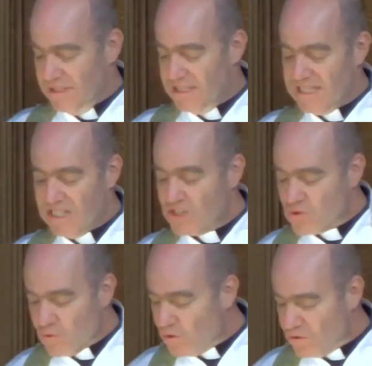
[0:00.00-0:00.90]
It's an
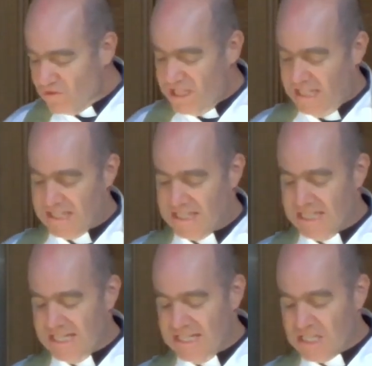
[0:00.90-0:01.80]
extraordinary thing to
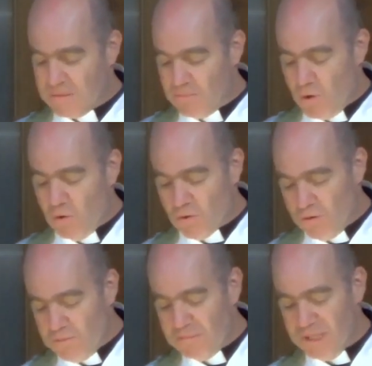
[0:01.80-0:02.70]
say to this small
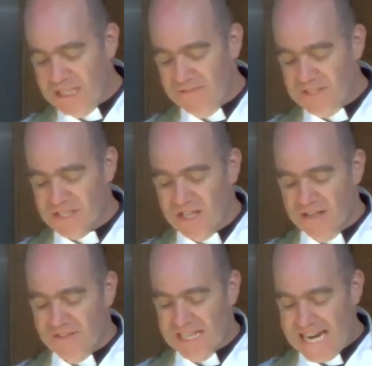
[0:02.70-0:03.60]
group of believers
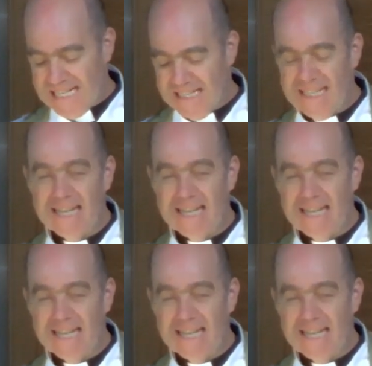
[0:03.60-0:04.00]
of a Galilean